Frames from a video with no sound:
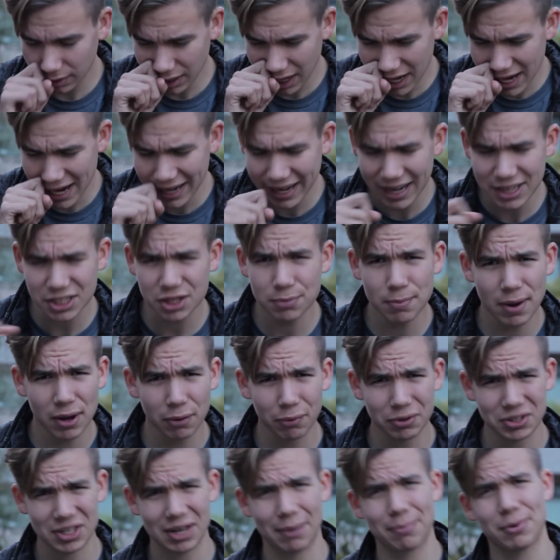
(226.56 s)
I guess the main
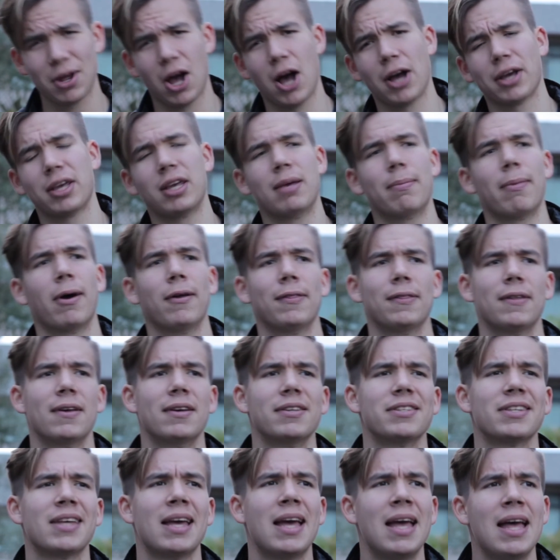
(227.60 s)
reason I'm talking about
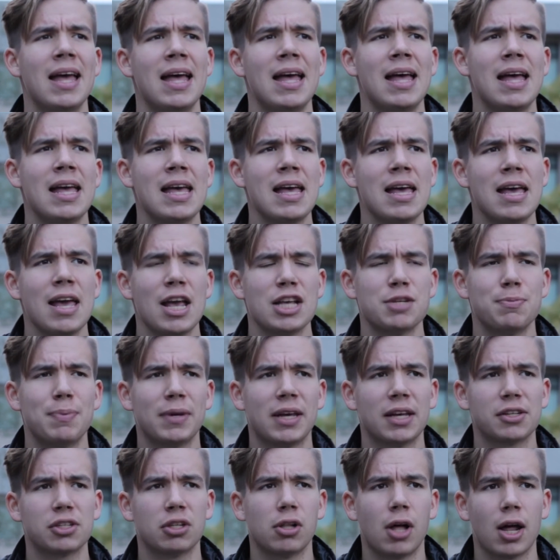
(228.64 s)
this is
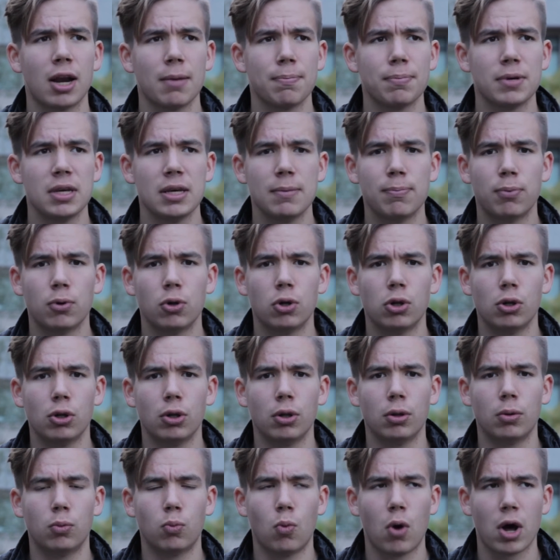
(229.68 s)
because a lot of
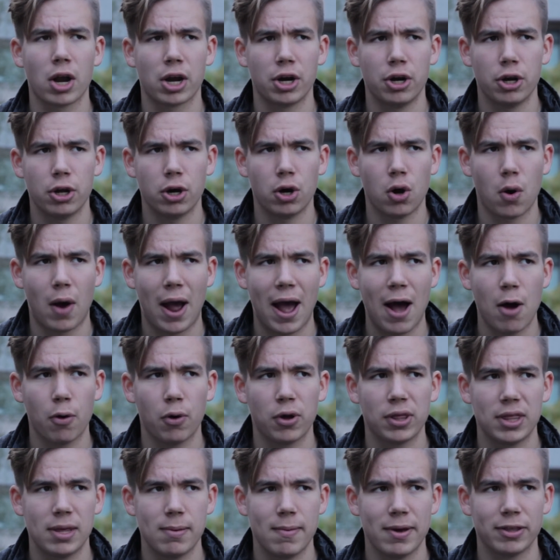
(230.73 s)
people want to know how
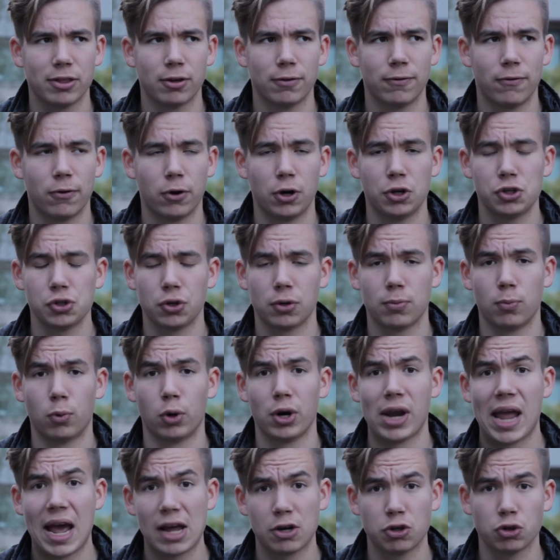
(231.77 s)
can they make their footage look more
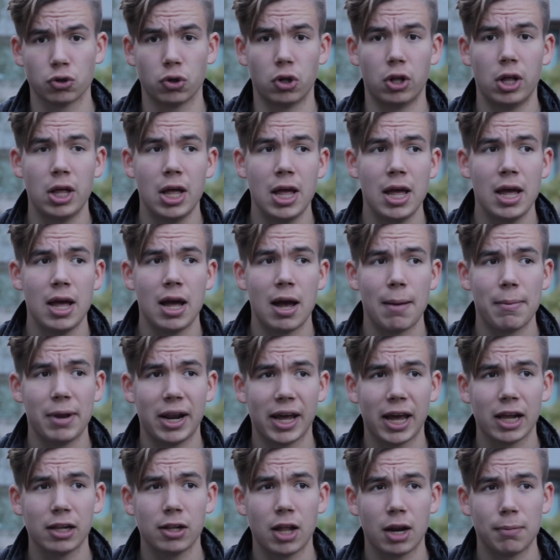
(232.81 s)
natural. I mean, I
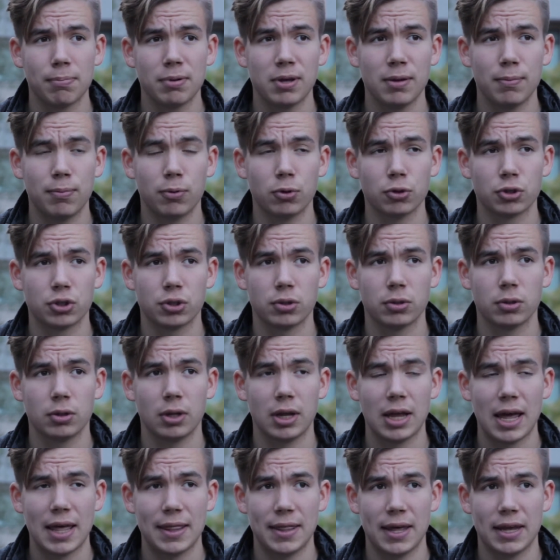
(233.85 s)
get a lot of people,
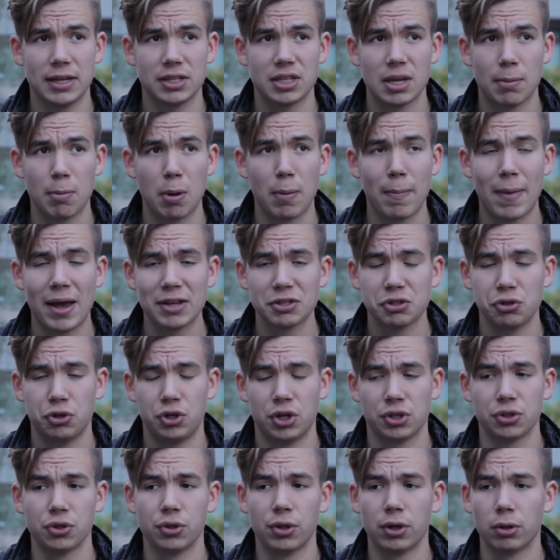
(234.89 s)
they send me
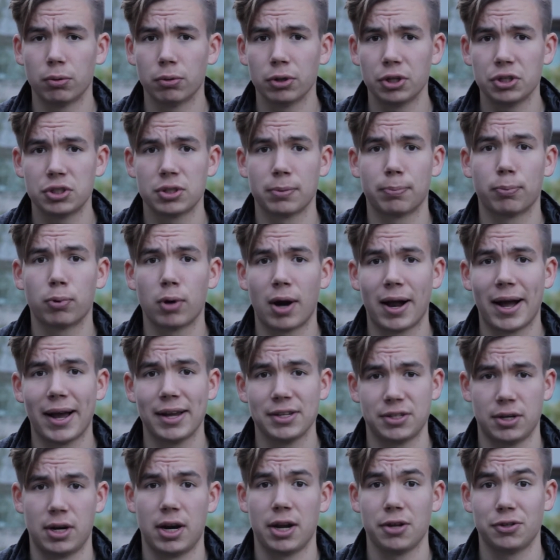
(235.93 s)
messages and they're really surprised
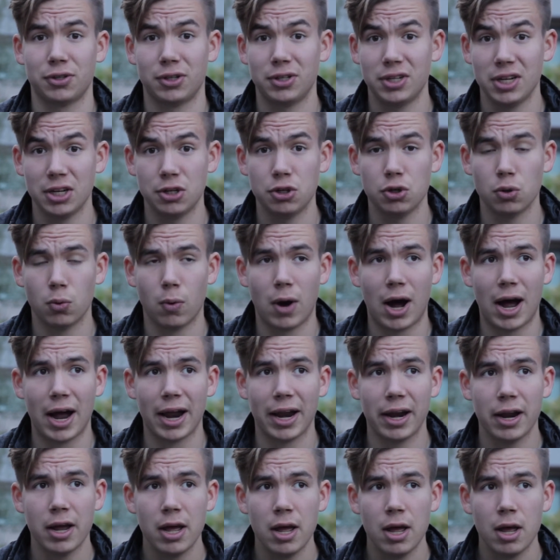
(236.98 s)
that I use a
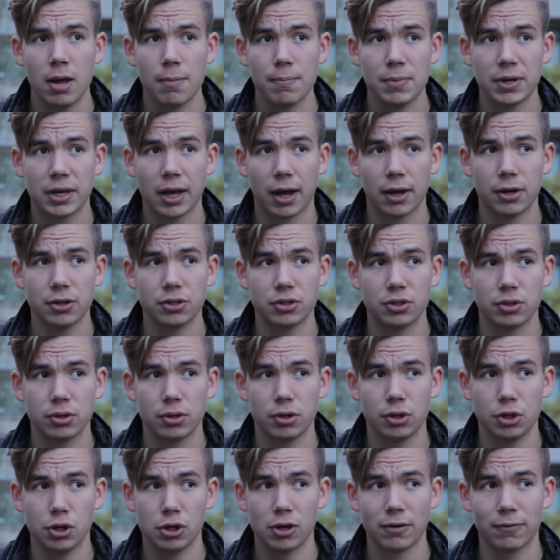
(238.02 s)
T2i, because
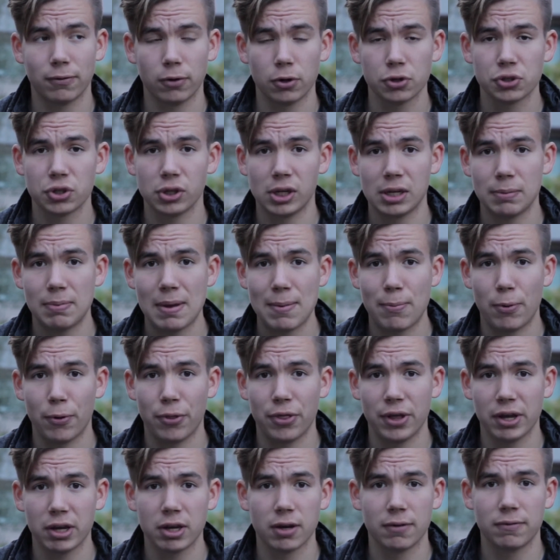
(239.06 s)
universally people
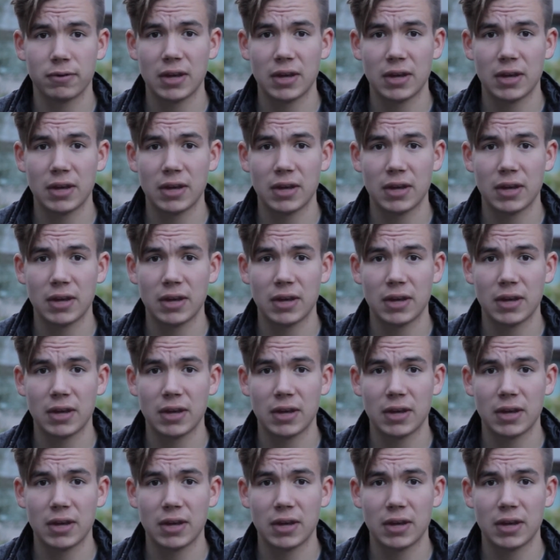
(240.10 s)
think of